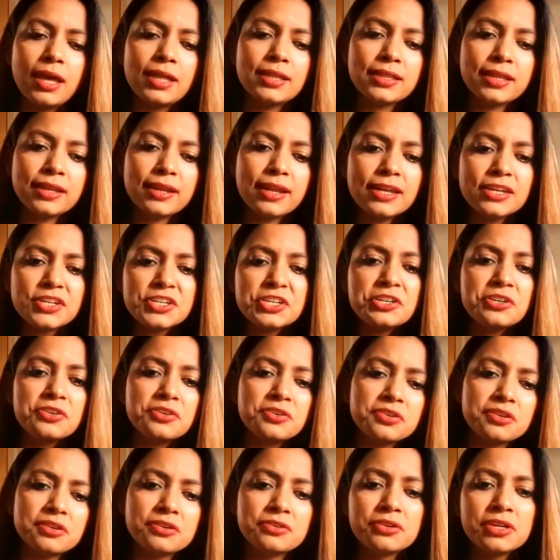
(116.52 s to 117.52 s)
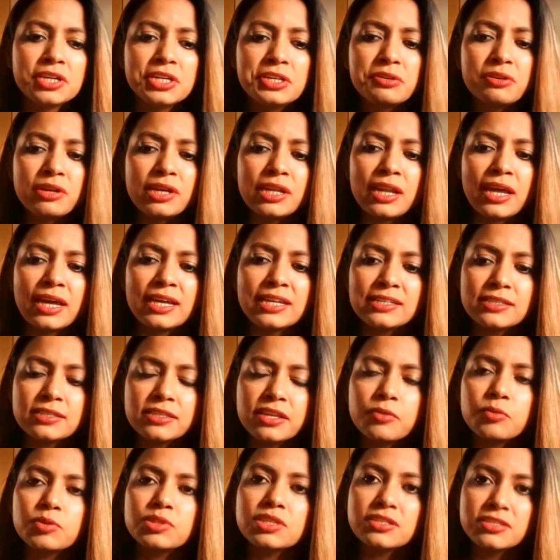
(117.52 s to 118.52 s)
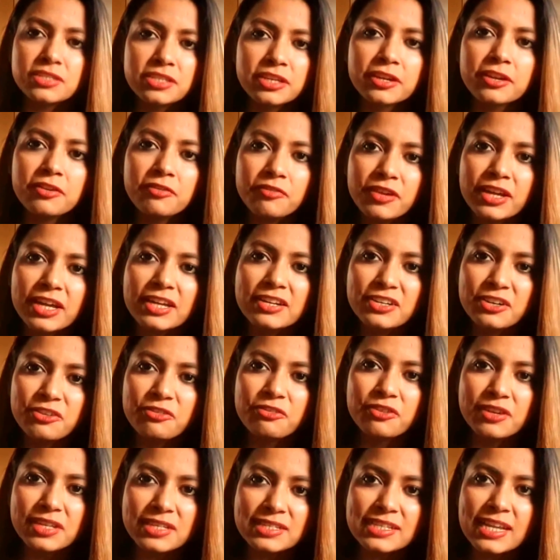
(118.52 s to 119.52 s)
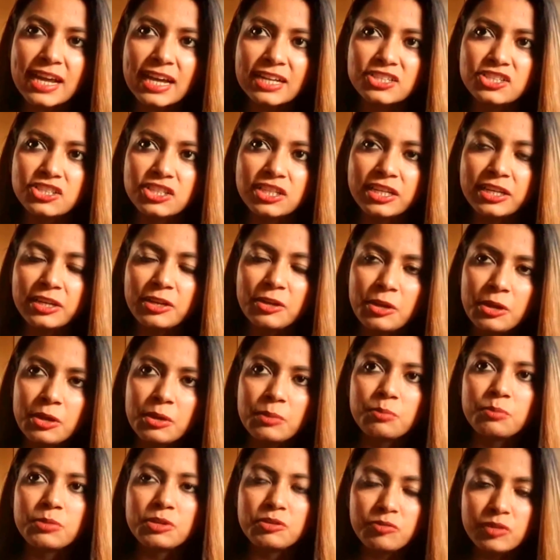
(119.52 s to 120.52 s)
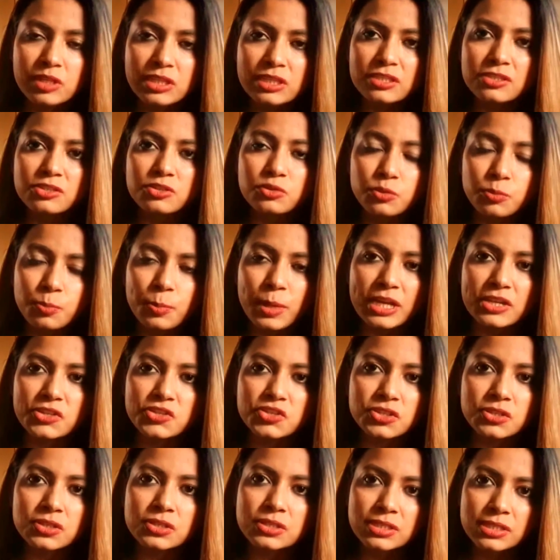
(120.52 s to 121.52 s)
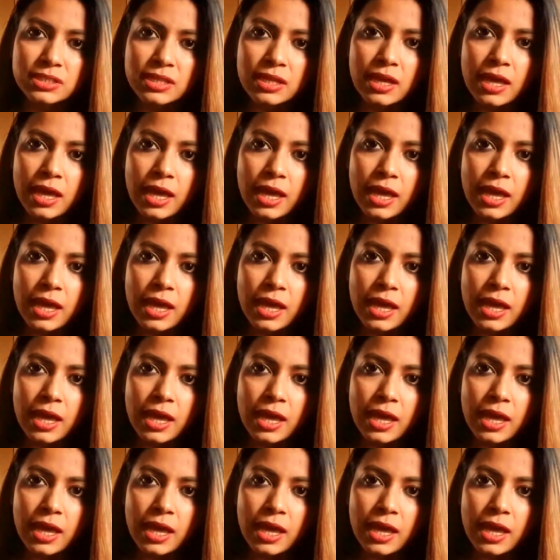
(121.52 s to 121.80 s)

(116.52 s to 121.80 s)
And then I did realize there was a significant difference actually between the two pictures.